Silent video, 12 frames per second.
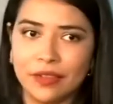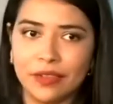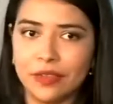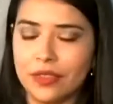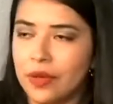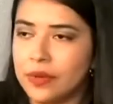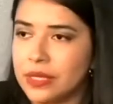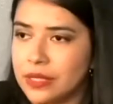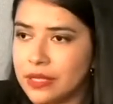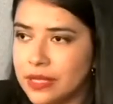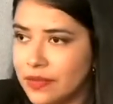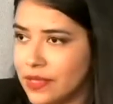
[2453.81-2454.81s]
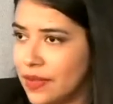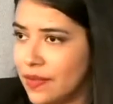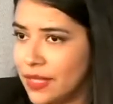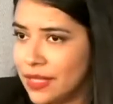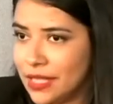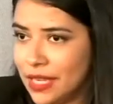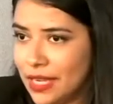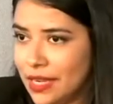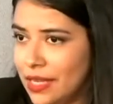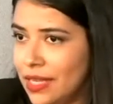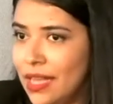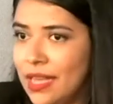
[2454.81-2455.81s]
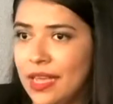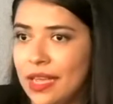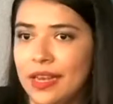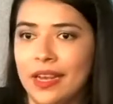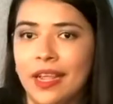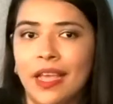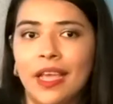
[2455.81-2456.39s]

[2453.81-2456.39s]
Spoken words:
2017 and